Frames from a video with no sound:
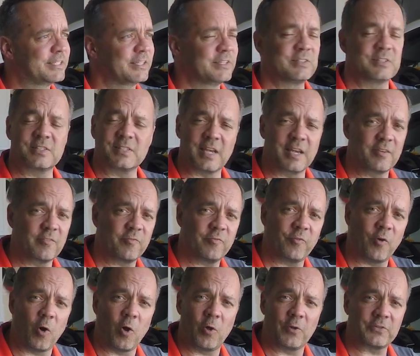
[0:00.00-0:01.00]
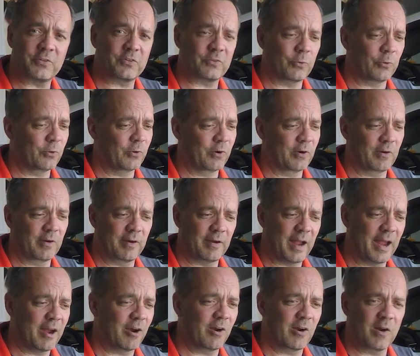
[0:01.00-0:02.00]
didn't say fault or
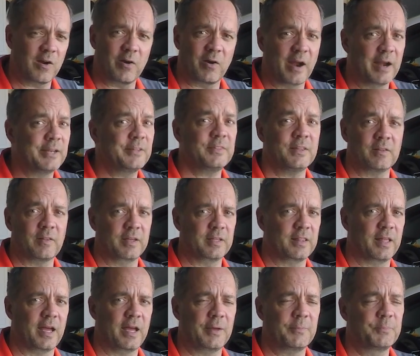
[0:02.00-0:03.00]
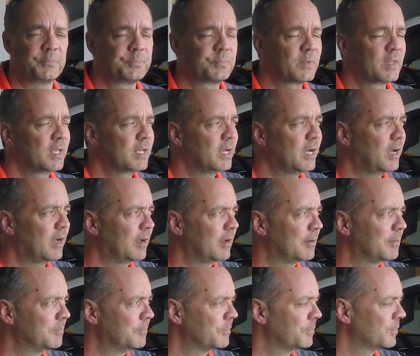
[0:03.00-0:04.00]
error or anything like that.
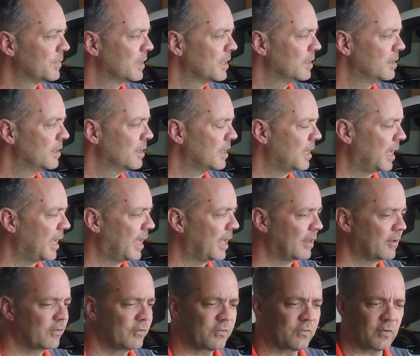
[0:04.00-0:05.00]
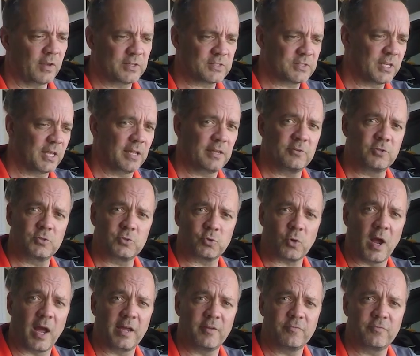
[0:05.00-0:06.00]
And it said
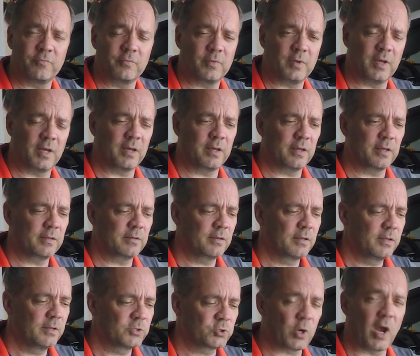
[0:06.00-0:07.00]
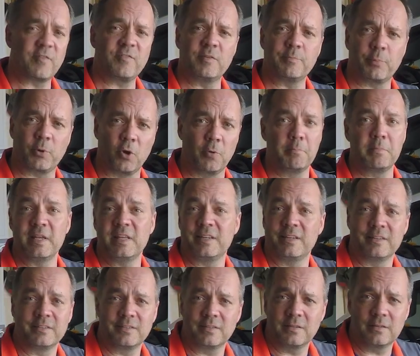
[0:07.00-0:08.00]
driving
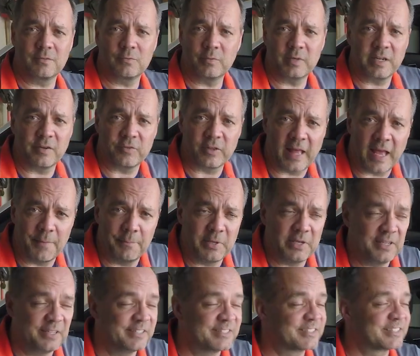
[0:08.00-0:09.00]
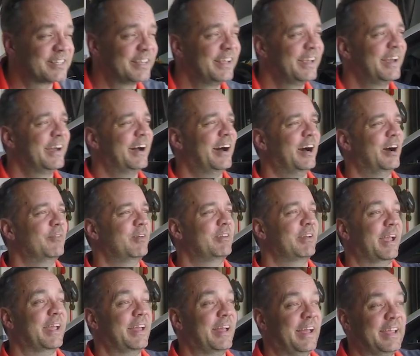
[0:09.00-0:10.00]
permitted, whatever that means.
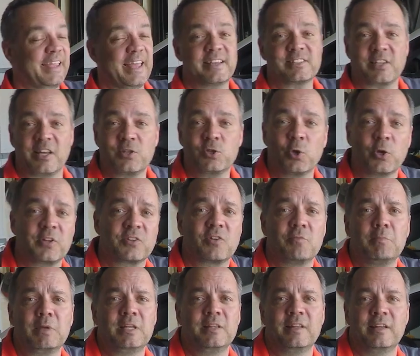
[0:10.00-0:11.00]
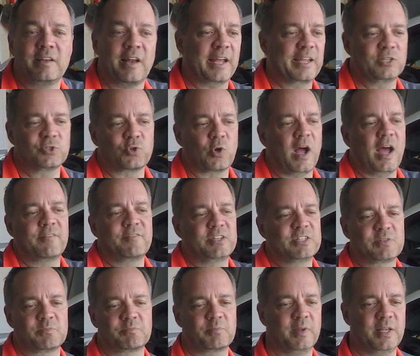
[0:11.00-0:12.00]
I guess I took it to mean that I can drive
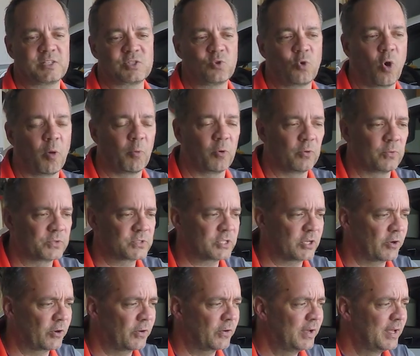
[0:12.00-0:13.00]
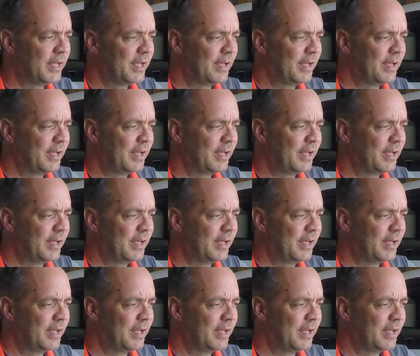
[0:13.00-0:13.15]
it as normal. So